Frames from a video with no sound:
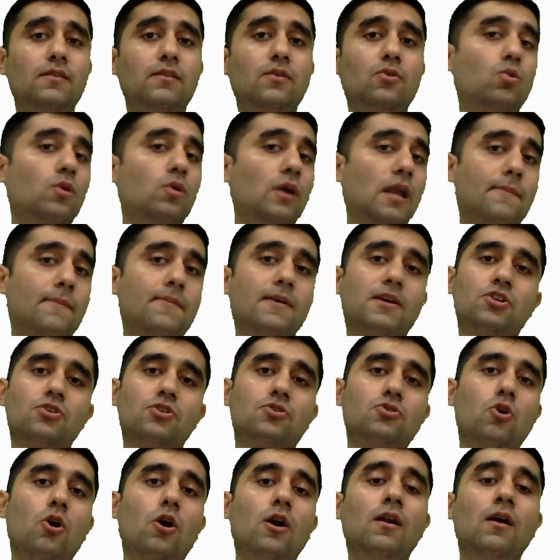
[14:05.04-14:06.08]
in the Google
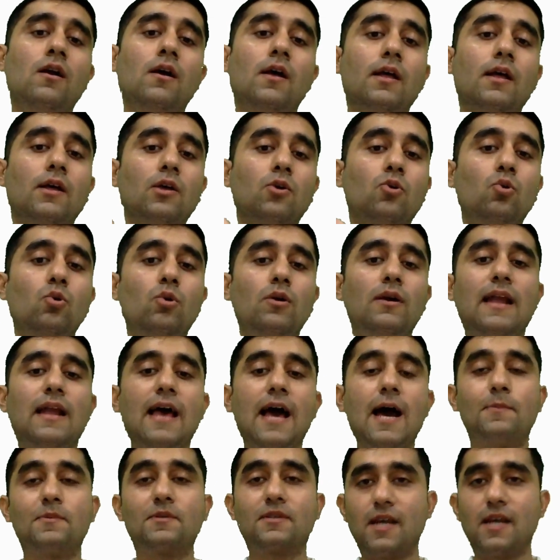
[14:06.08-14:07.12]
application called Google
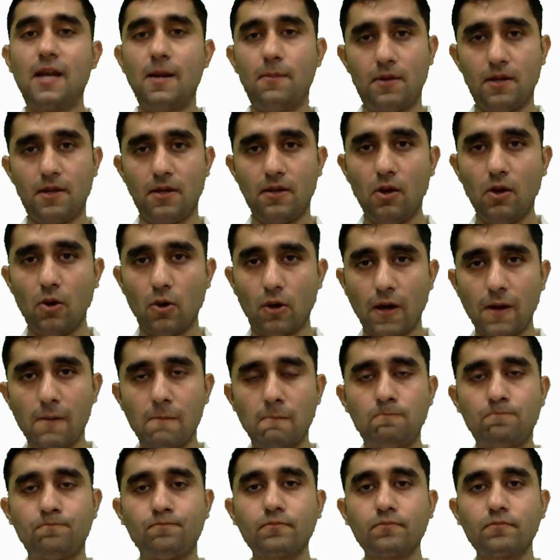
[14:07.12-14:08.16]
Apps Script.
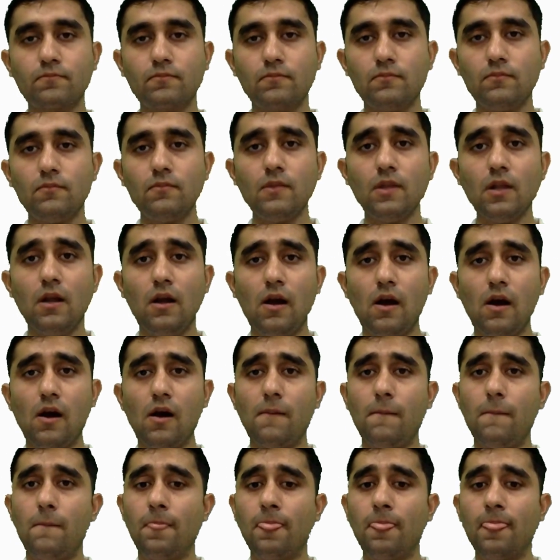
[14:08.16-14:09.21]
Okay,
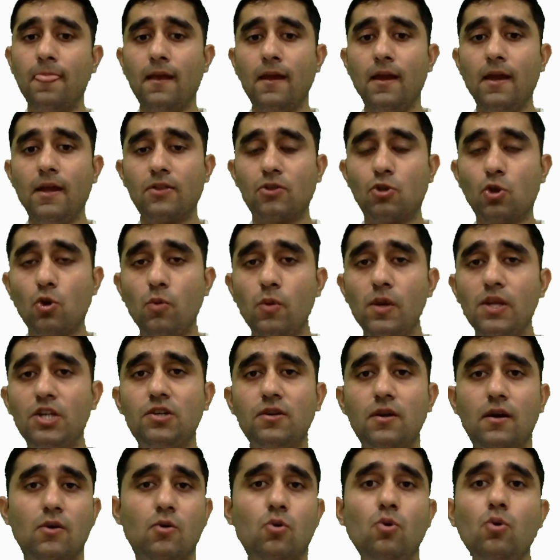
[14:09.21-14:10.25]
uh, through
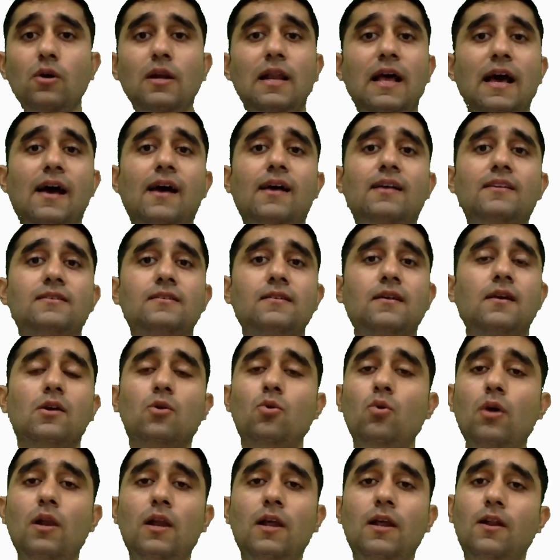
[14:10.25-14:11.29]
which Google has
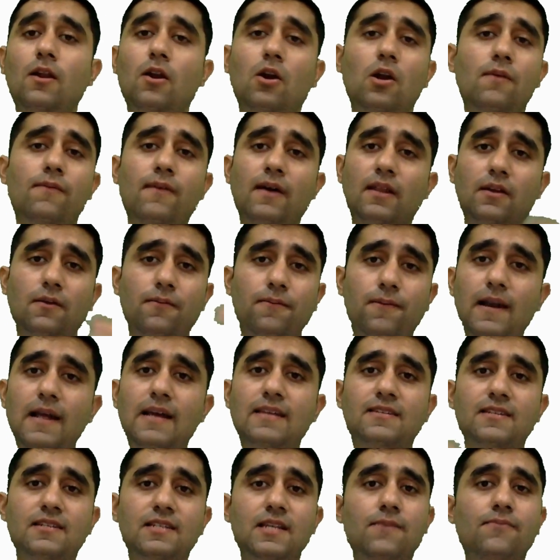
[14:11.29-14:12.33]
Google and a lot of other
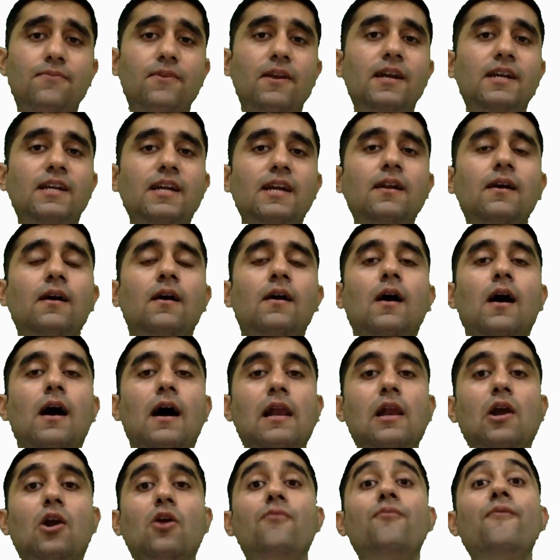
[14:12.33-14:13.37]
freelancers have created
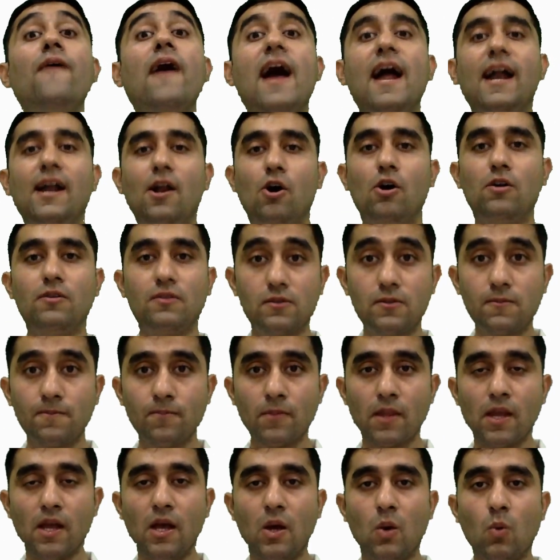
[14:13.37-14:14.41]
a lot of
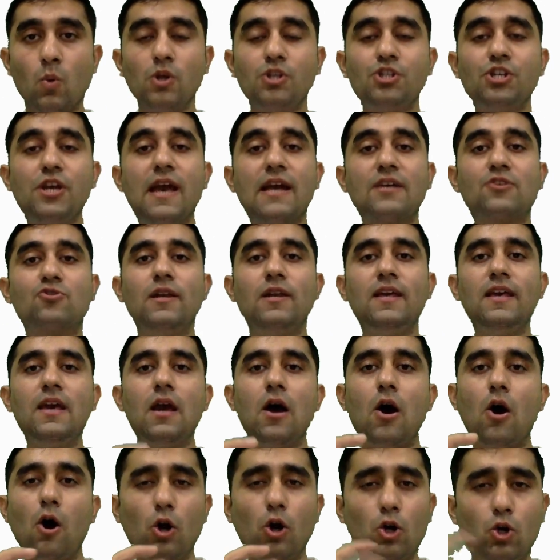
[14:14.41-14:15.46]
add-ons, which
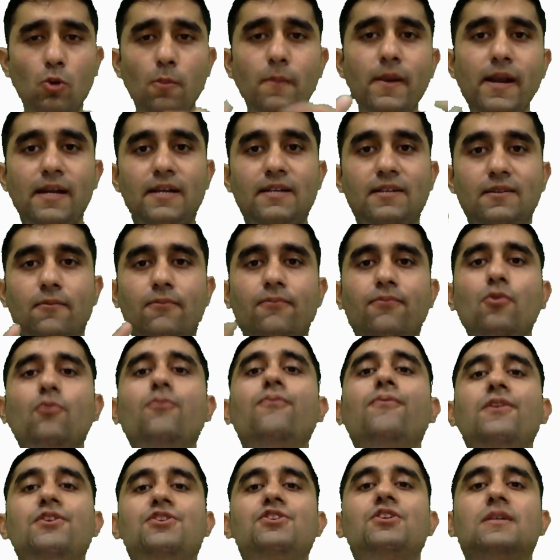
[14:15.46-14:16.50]
actually automates
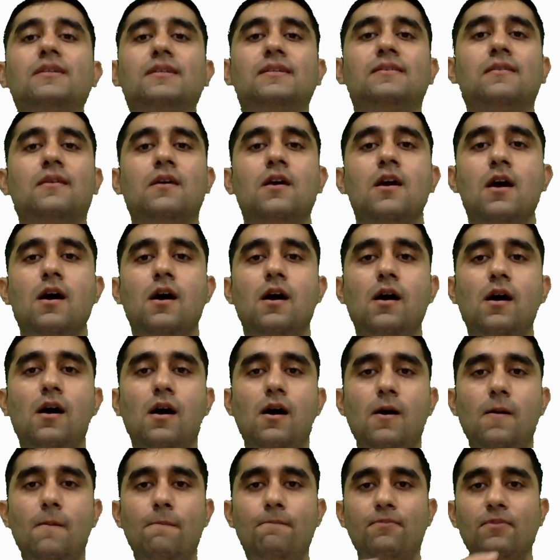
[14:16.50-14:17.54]
few features
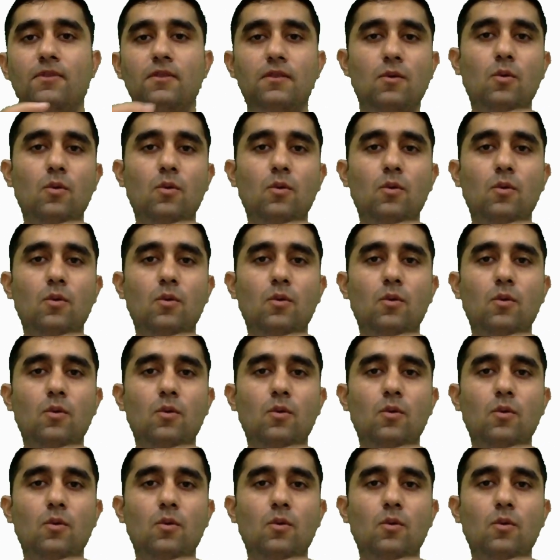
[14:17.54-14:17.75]
uh,